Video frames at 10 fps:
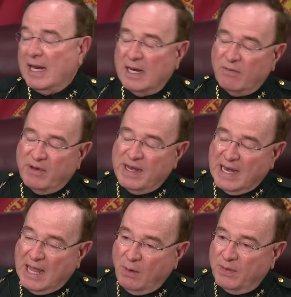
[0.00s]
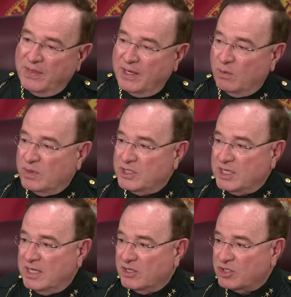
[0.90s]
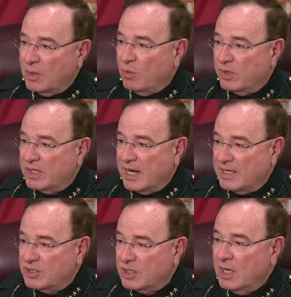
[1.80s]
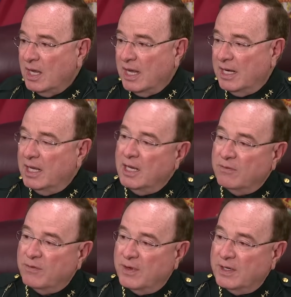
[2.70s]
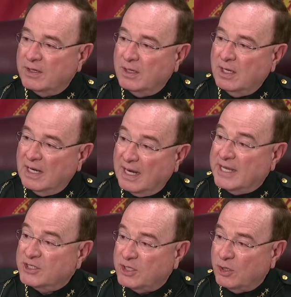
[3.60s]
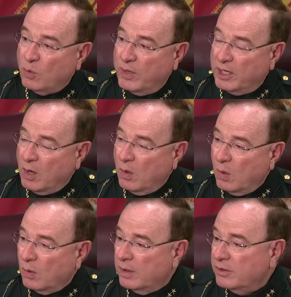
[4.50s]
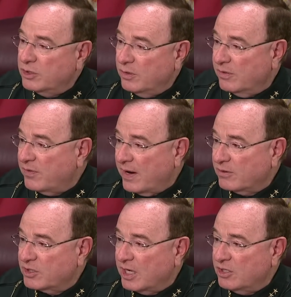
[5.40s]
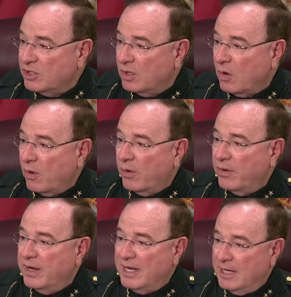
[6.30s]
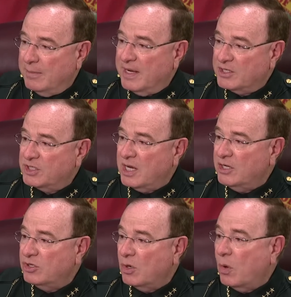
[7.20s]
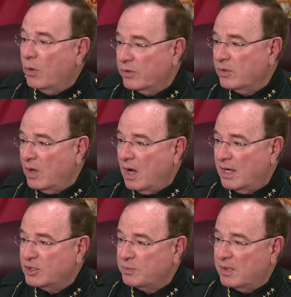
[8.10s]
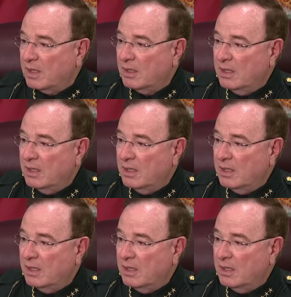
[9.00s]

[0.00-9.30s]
And every now and then we see that someone takes an infant less than a week old to a fire station or an EMS station or to a hospital.